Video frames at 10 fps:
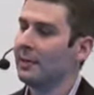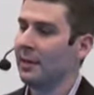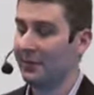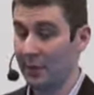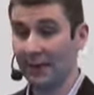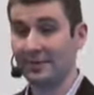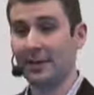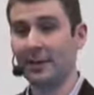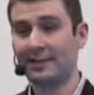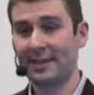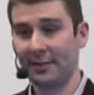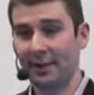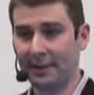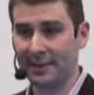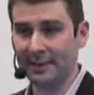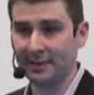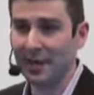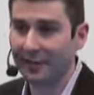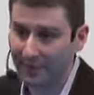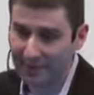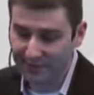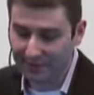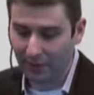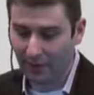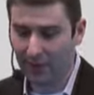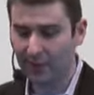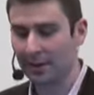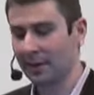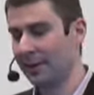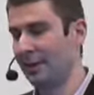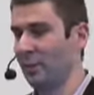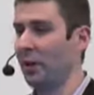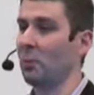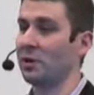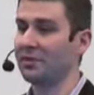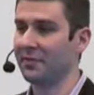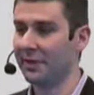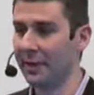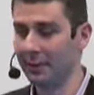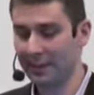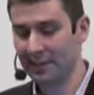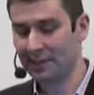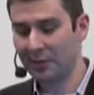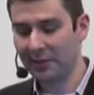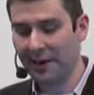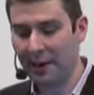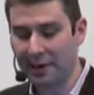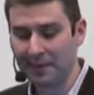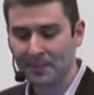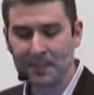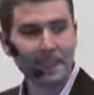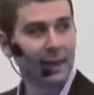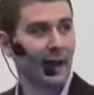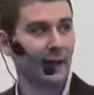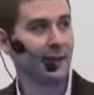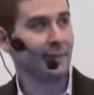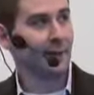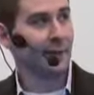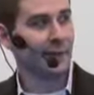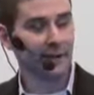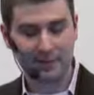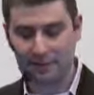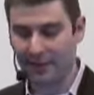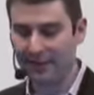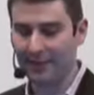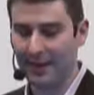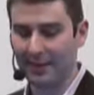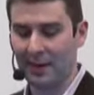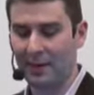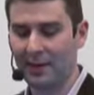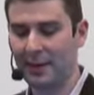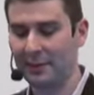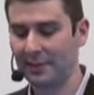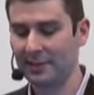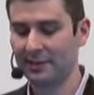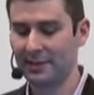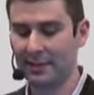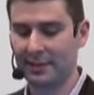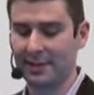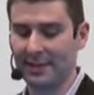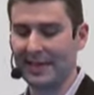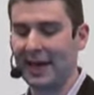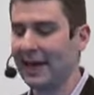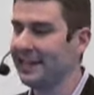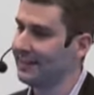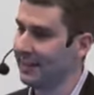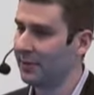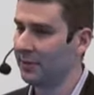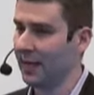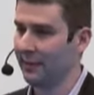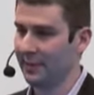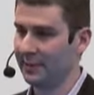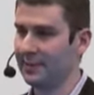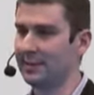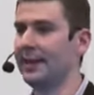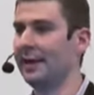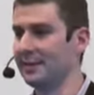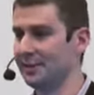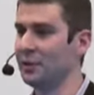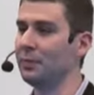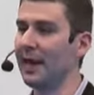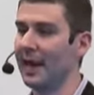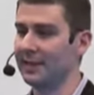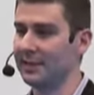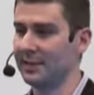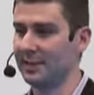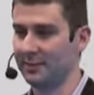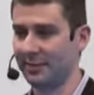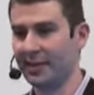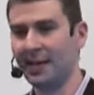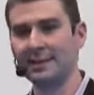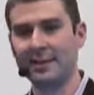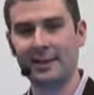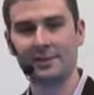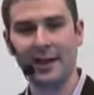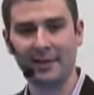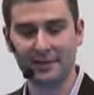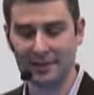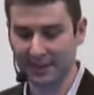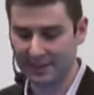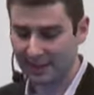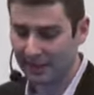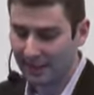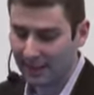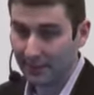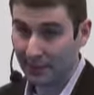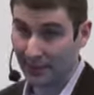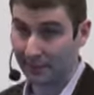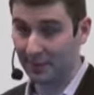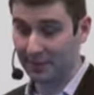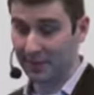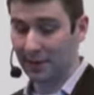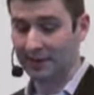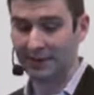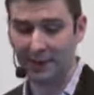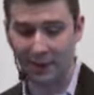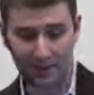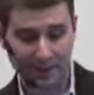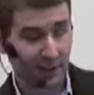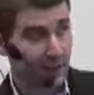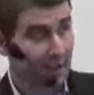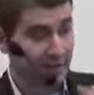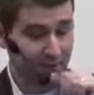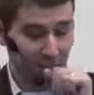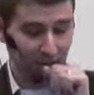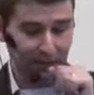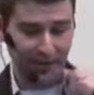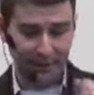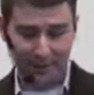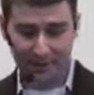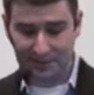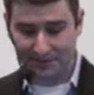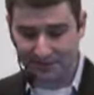if you haven't done content marketing to drive leads before, what works for you, and it's going to vary. At eMedia, we found that white papers and guides and infographics tend to do best in terms of content that drives leads. But there are pros and cons to both. So for white papers,